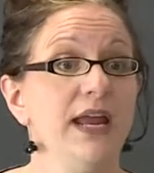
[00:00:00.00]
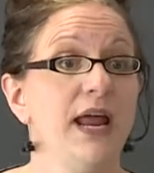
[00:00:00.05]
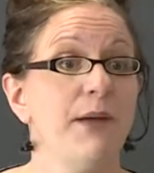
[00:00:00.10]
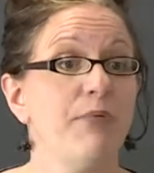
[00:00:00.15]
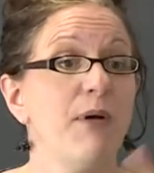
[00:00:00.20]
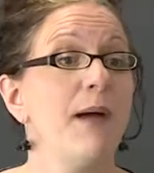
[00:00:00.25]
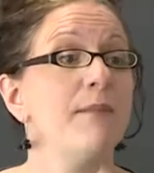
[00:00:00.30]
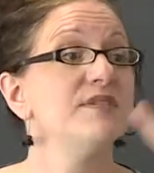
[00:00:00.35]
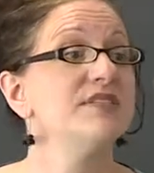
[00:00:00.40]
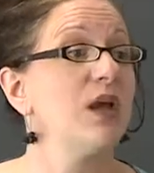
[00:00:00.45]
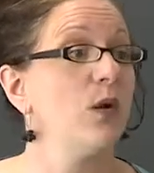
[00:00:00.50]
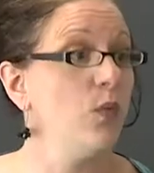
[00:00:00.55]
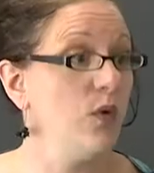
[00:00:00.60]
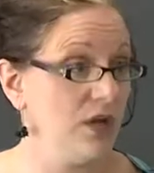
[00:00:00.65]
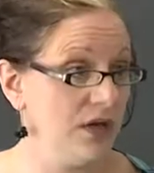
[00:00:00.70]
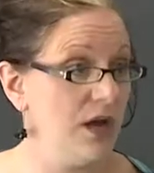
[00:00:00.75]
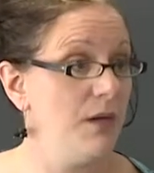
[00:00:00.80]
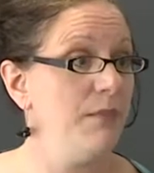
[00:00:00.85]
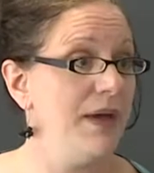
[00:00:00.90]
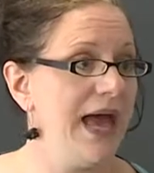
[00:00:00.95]
And I promise I
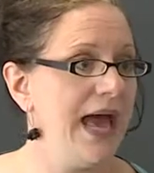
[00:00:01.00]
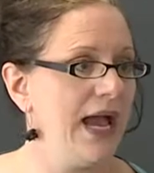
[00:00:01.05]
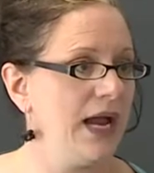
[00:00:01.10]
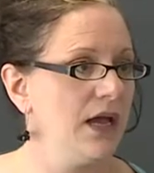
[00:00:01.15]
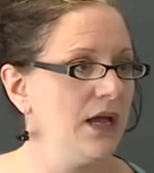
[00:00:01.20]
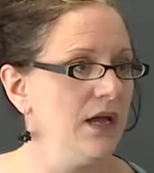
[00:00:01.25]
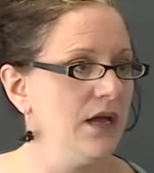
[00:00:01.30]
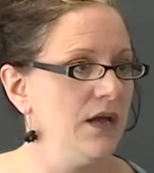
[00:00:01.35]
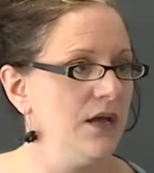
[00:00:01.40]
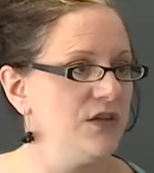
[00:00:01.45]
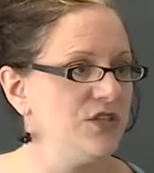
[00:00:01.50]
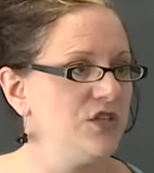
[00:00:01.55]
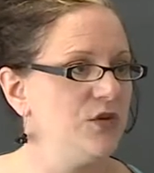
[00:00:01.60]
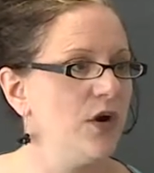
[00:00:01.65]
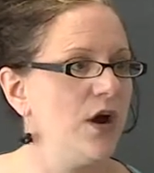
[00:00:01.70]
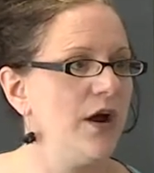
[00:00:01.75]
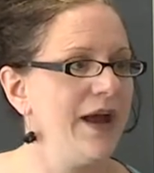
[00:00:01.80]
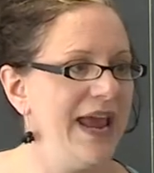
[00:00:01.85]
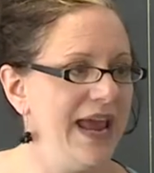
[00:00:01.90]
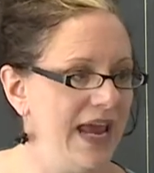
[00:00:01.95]
will come back
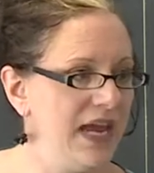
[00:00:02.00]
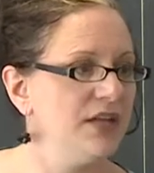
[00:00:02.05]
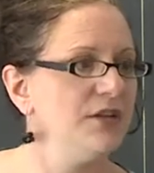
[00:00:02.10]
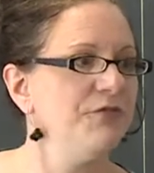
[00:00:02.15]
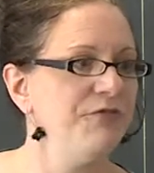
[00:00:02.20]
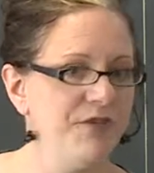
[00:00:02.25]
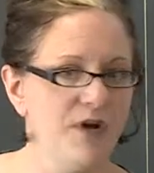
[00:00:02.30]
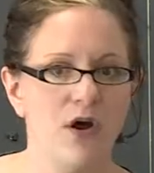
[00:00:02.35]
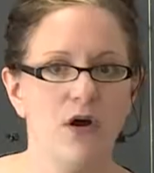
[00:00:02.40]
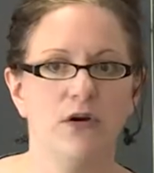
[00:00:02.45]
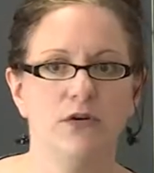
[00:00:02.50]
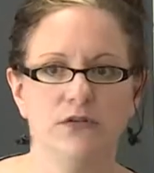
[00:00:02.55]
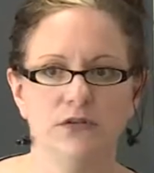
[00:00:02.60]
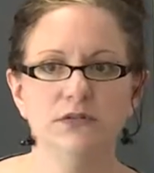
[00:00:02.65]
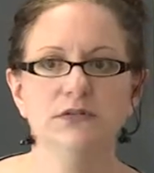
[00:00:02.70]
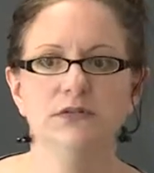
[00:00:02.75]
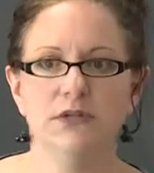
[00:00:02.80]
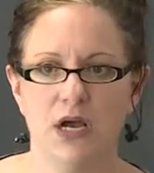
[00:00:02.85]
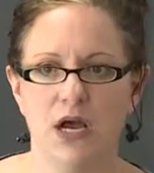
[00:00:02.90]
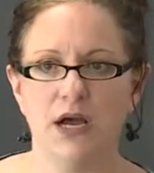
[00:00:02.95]
to our
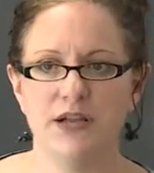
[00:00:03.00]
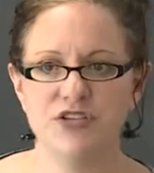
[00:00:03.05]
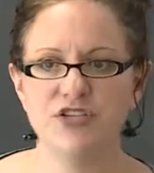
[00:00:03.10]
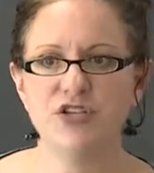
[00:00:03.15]
Anglophone uh,